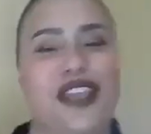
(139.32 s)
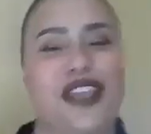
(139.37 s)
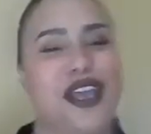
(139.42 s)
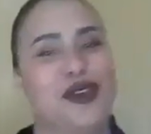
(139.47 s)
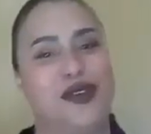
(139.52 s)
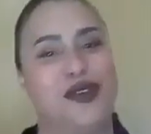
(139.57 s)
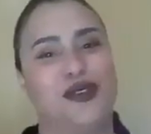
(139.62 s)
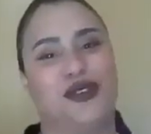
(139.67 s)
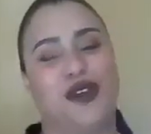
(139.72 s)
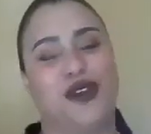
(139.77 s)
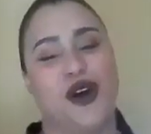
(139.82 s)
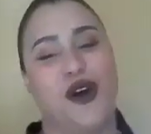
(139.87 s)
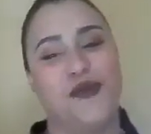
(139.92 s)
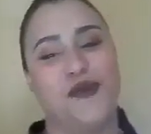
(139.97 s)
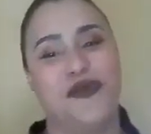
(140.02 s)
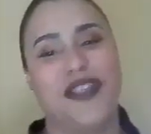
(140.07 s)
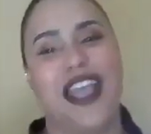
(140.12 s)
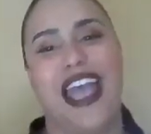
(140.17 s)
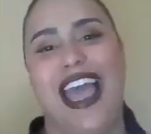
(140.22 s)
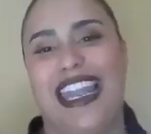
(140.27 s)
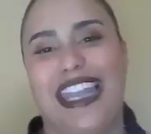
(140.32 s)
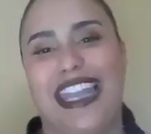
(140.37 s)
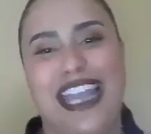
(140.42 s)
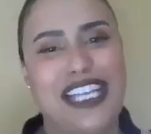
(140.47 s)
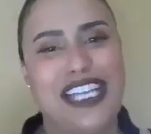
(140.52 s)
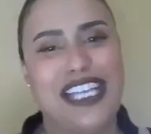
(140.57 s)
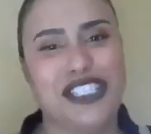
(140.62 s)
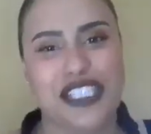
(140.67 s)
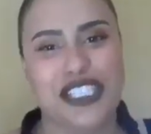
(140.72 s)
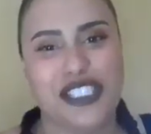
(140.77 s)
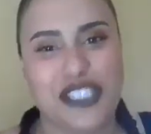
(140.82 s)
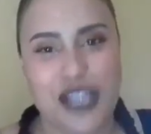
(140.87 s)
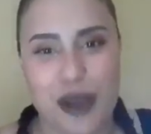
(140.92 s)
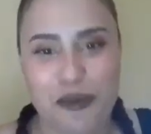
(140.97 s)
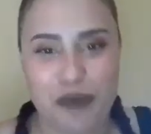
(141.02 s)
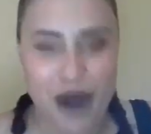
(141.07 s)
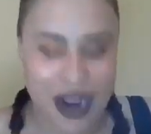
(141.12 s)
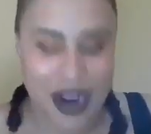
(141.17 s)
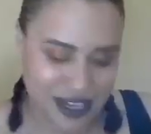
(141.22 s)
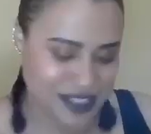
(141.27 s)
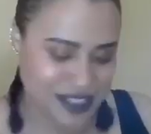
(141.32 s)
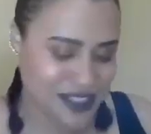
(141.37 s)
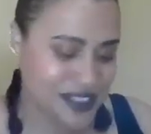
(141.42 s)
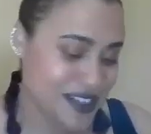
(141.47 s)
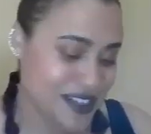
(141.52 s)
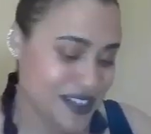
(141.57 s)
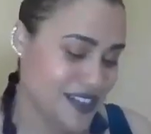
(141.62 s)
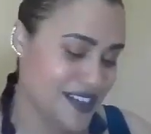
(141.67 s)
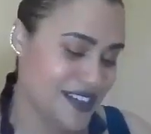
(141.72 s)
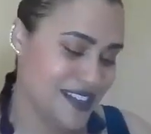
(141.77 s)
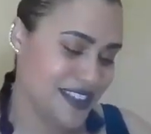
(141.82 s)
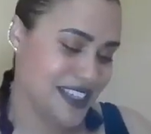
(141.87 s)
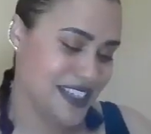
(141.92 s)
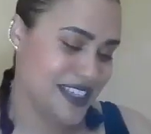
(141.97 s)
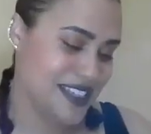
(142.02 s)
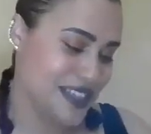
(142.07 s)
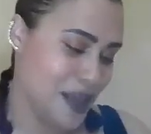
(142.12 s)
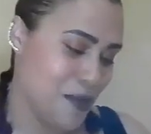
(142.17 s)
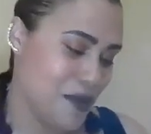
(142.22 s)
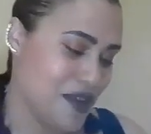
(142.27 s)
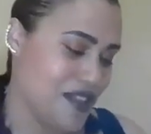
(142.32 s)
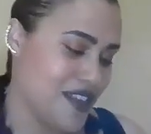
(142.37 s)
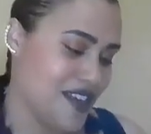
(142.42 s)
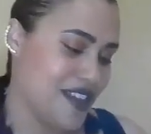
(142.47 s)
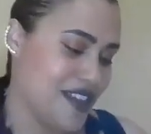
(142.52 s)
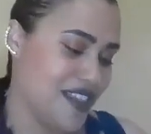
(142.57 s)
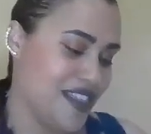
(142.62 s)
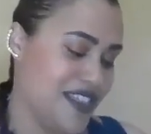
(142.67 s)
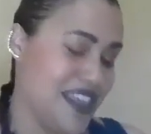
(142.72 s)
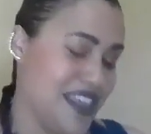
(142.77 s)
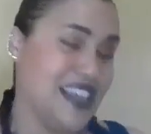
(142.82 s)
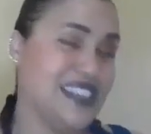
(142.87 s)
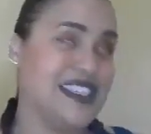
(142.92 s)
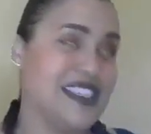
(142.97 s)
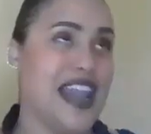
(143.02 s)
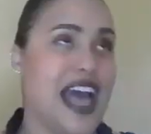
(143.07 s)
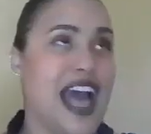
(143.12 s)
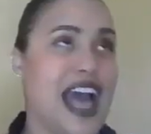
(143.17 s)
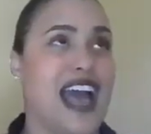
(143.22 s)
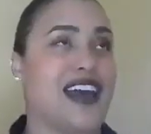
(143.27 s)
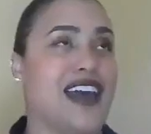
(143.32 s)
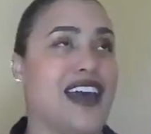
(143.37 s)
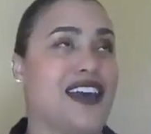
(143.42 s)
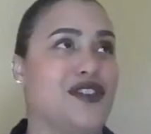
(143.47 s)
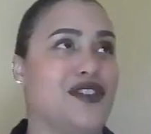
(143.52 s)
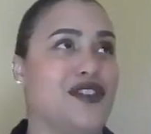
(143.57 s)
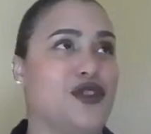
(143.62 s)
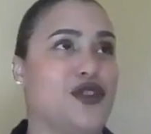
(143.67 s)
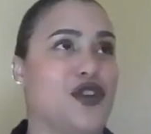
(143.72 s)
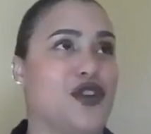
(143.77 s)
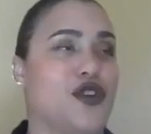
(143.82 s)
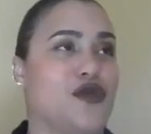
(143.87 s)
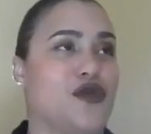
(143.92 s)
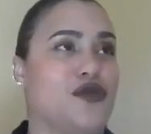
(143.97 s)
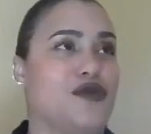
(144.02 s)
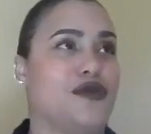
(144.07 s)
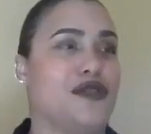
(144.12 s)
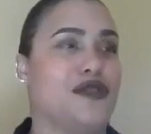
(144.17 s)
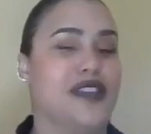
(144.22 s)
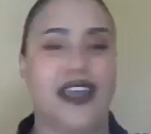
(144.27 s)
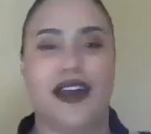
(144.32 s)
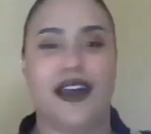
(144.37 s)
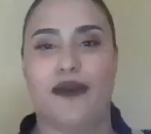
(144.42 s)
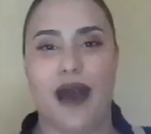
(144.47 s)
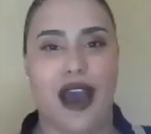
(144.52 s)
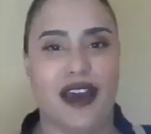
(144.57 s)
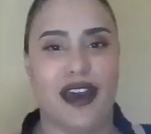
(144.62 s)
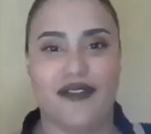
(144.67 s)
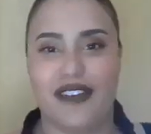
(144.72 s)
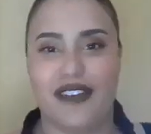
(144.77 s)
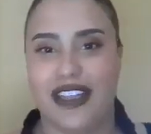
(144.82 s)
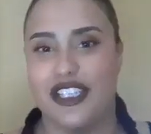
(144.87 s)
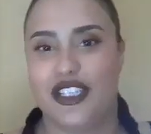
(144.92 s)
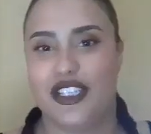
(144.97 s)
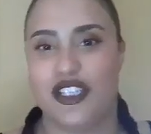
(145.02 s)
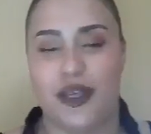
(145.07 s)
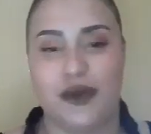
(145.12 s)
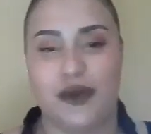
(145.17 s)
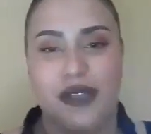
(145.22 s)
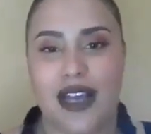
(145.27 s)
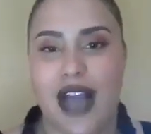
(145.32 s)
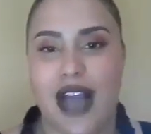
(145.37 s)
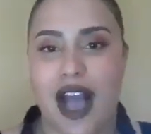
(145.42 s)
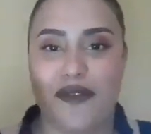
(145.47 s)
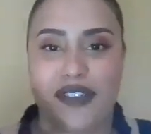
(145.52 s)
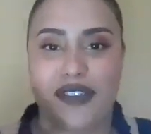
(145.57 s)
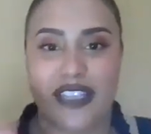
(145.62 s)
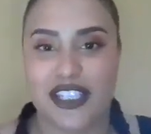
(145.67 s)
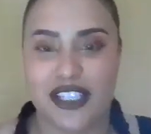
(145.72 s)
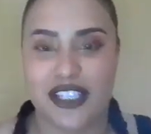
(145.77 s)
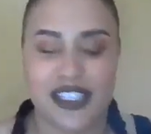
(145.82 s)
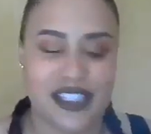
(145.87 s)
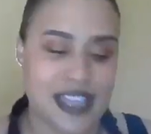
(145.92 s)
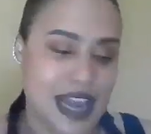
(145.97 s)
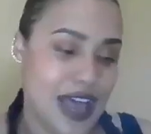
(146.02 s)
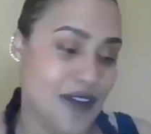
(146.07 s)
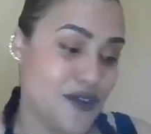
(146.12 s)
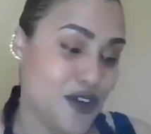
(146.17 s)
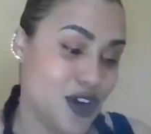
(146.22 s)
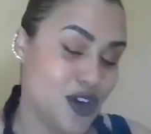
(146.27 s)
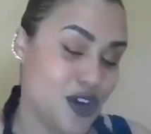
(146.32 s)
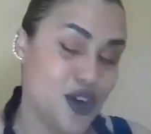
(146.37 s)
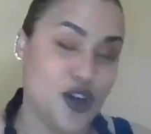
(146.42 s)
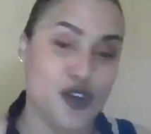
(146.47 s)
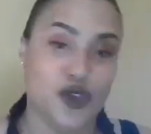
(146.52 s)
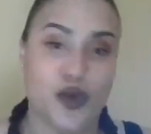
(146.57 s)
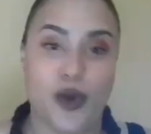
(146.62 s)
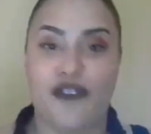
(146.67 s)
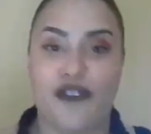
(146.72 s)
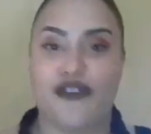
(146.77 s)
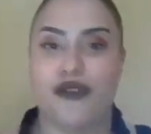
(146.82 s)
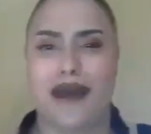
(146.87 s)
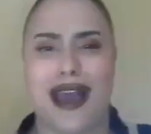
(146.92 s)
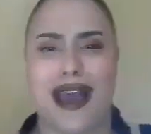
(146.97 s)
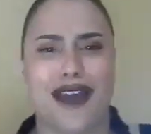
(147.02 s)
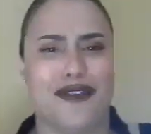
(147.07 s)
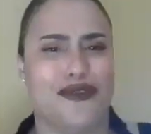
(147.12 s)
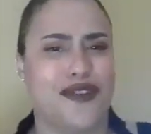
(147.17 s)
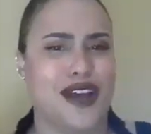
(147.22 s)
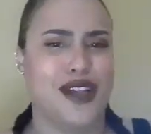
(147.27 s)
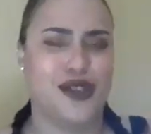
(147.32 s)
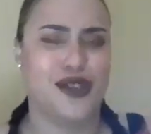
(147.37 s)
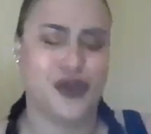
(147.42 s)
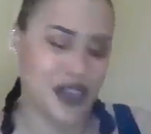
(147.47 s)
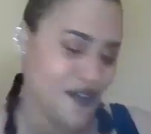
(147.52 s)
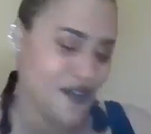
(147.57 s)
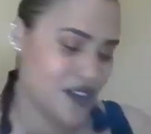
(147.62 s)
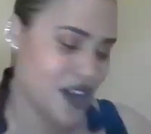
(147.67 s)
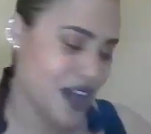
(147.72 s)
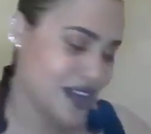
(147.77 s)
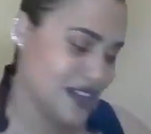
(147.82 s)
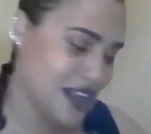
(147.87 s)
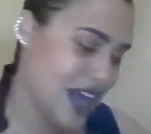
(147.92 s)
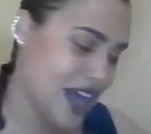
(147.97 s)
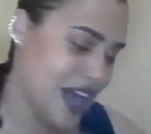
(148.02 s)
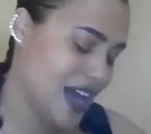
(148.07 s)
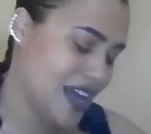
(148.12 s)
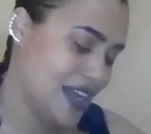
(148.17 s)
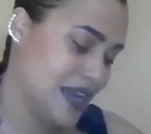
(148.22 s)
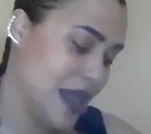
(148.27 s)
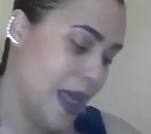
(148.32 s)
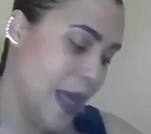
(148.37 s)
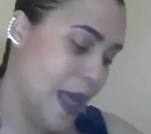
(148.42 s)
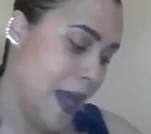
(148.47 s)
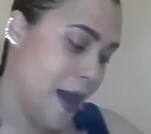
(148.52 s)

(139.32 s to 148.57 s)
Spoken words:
Thank you. So let's just jump right into some of the things that I, think about in relationships and conversations that I've heard along the way from my friends or even online.